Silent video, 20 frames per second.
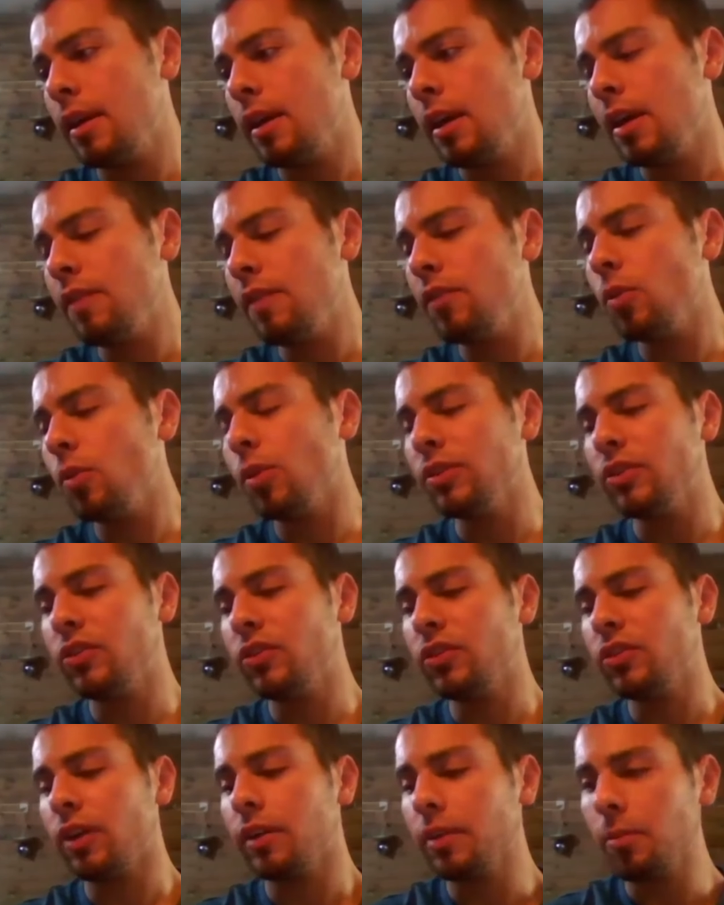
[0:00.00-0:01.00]
if you want to
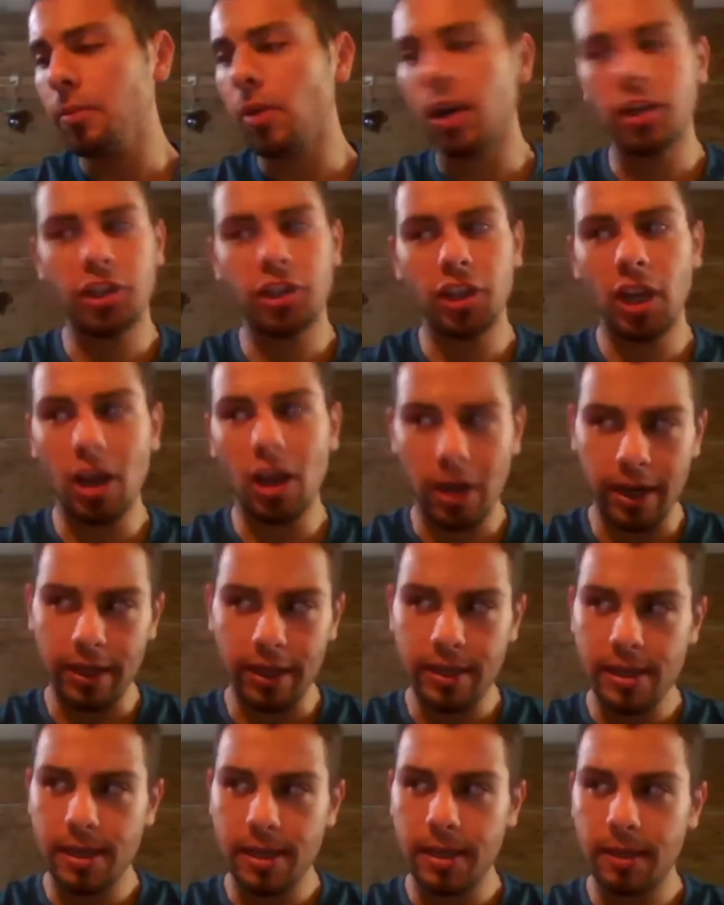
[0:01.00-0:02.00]
start a martial
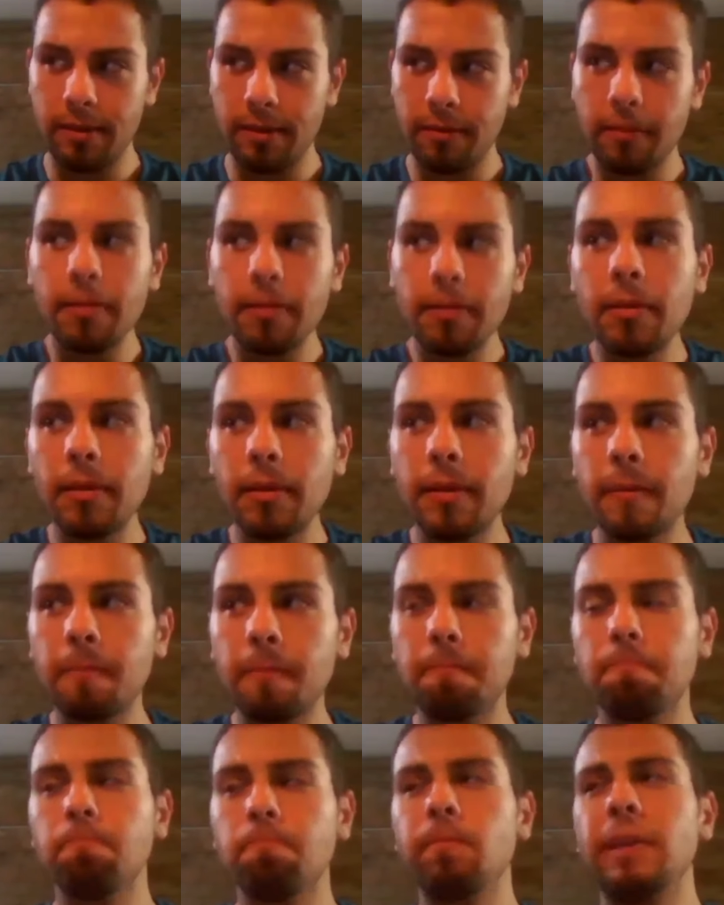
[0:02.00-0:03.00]
arts,
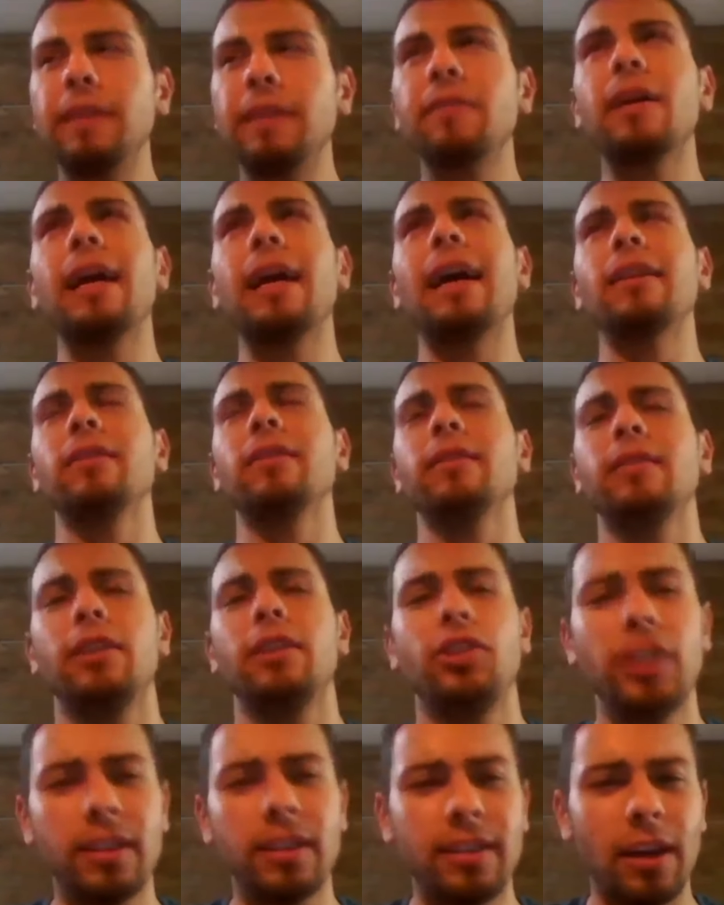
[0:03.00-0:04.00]
if I had to
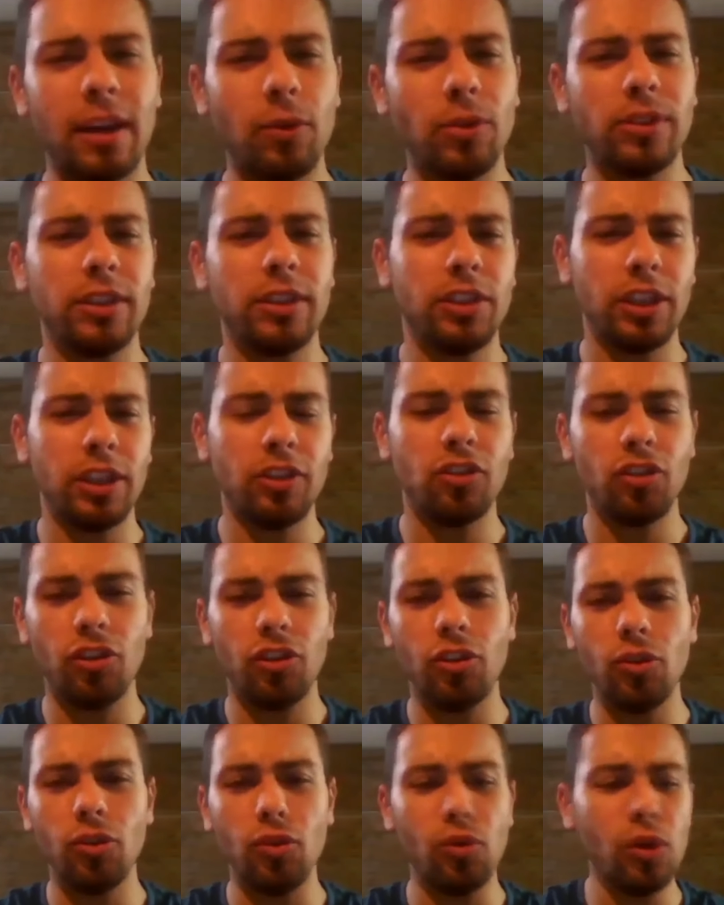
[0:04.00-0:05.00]
suggest, I will suggest to
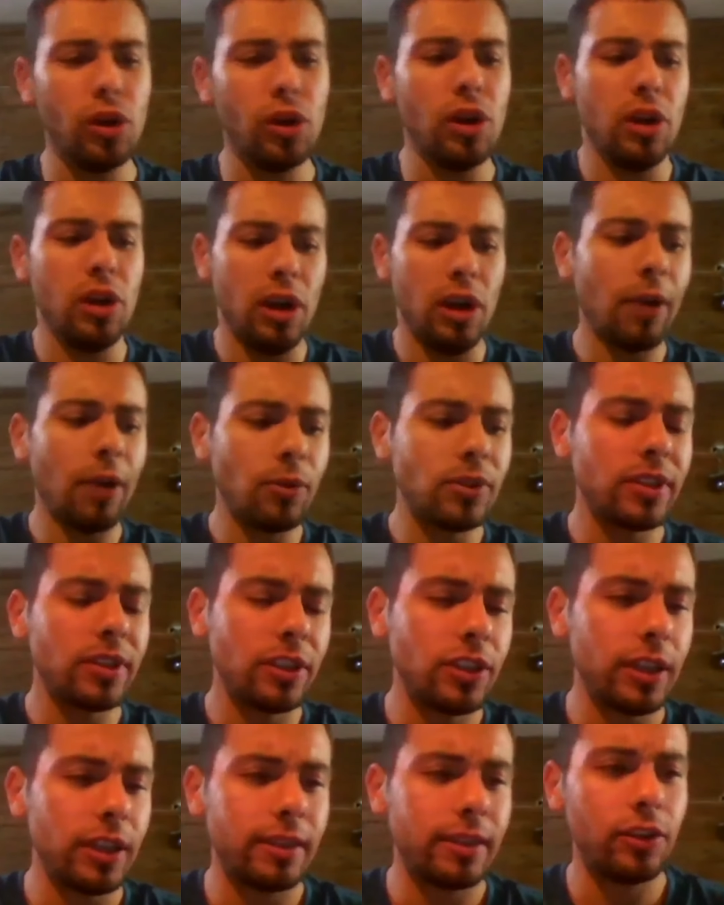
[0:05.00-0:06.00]
you, I will
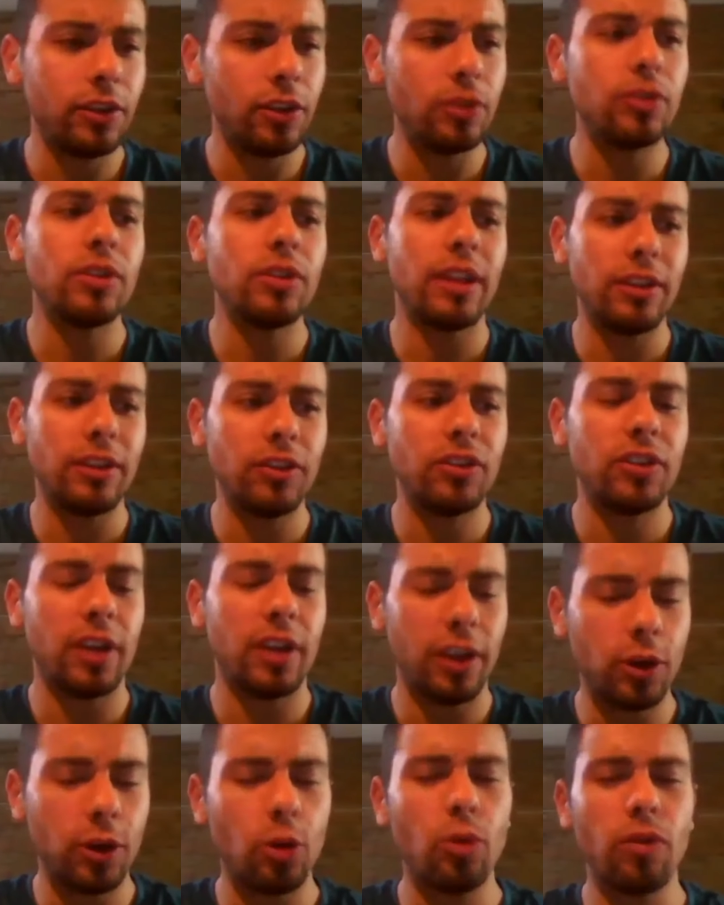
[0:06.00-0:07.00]
suggest to you that you
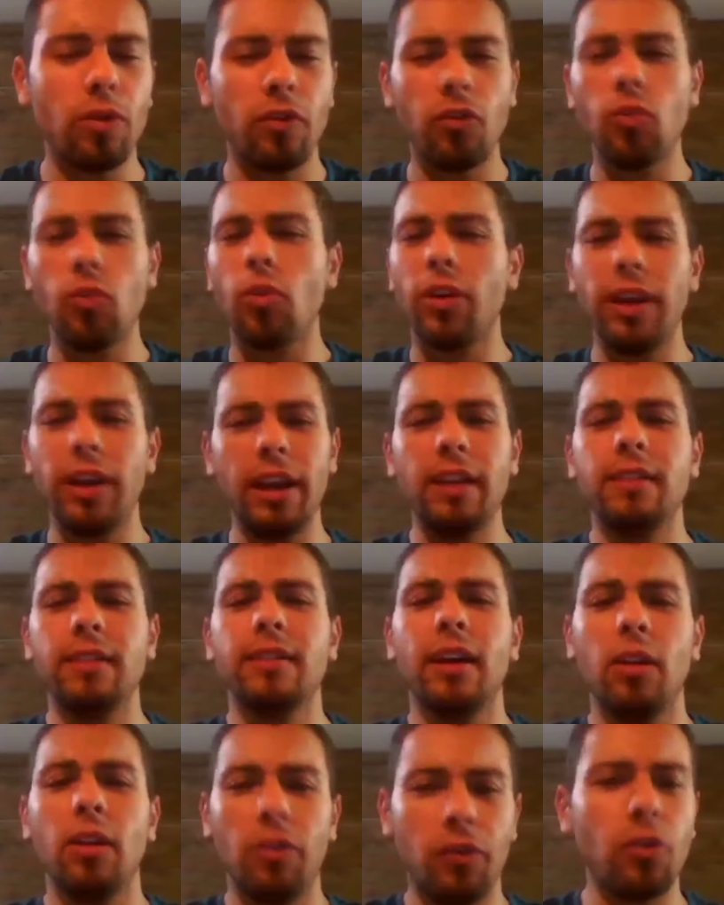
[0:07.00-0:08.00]
start Kung Fu or any
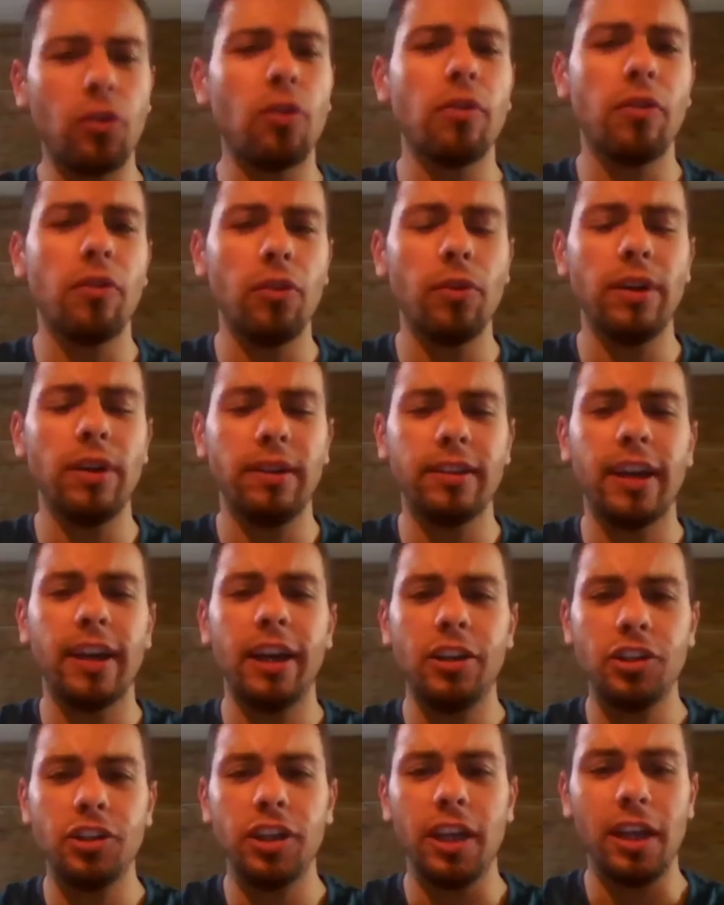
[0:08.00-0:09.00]
style of Kung Fu and
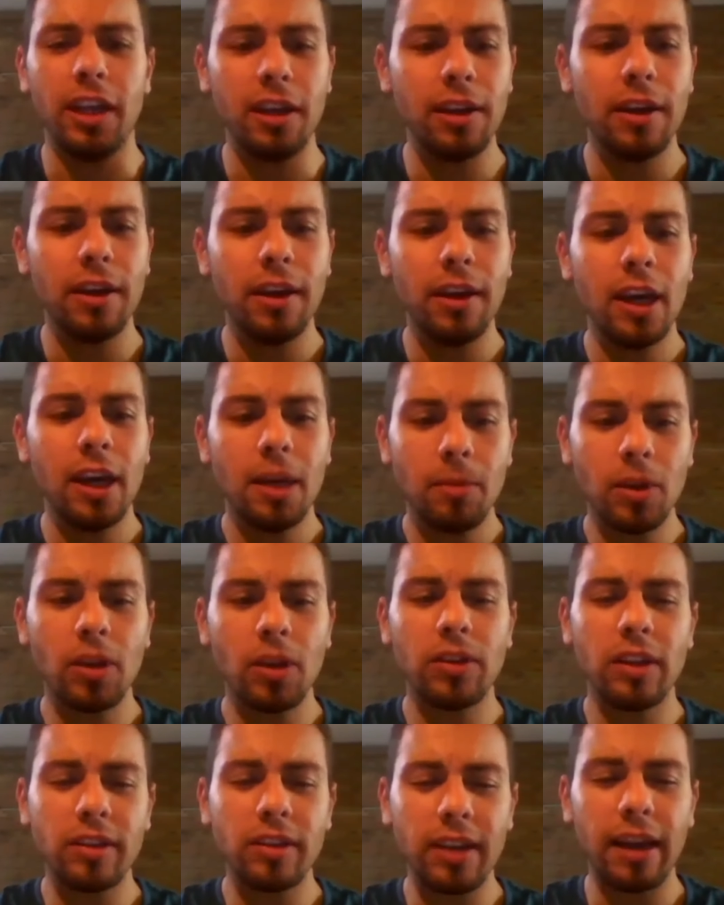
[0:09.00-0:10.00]
Tai Chi, because
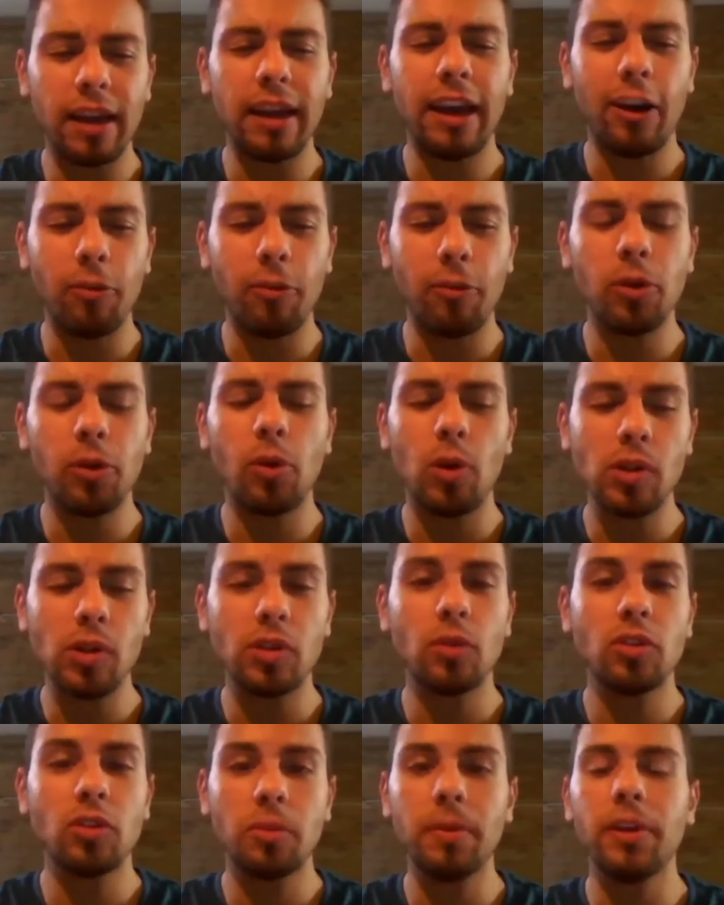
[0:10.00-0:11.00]
it's going to help you
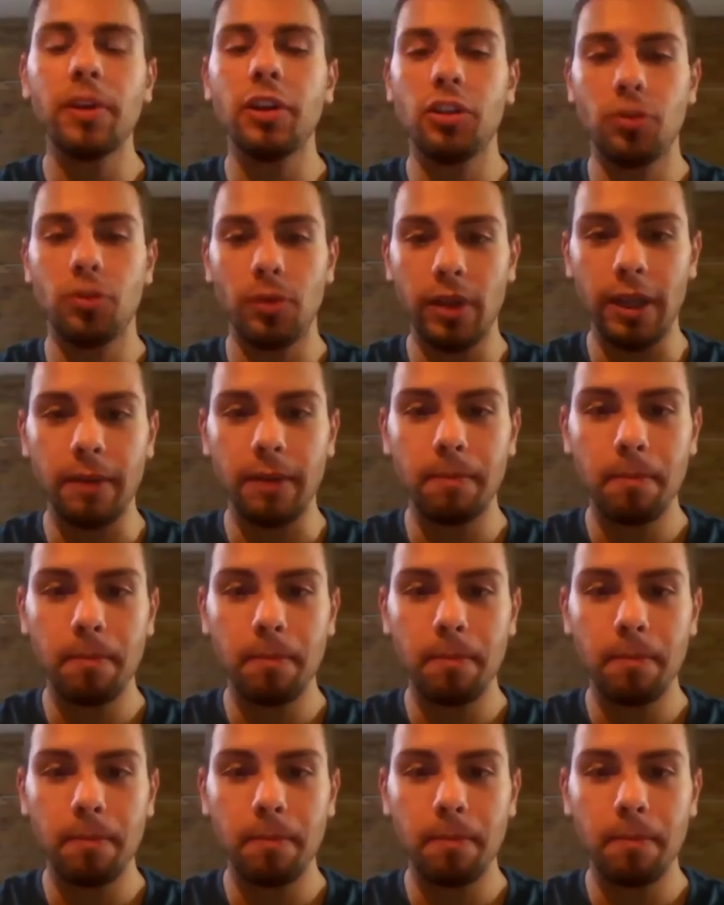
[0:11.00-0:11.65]
also spiritually.